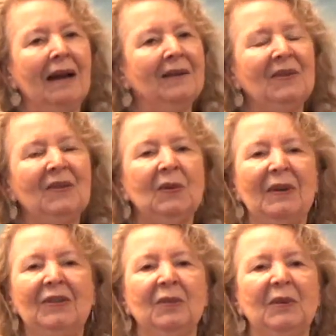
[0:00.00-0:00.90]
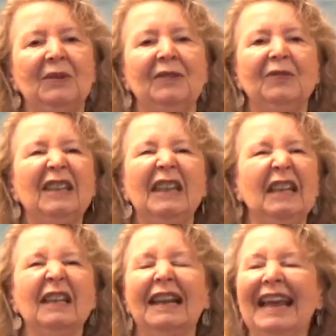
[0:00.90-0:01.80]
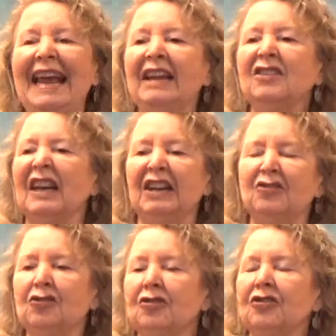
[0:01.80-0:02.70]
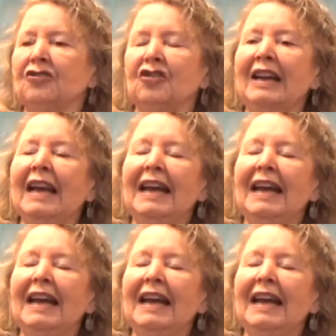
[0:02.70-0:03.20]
a situation where we're feeling a little anti-church,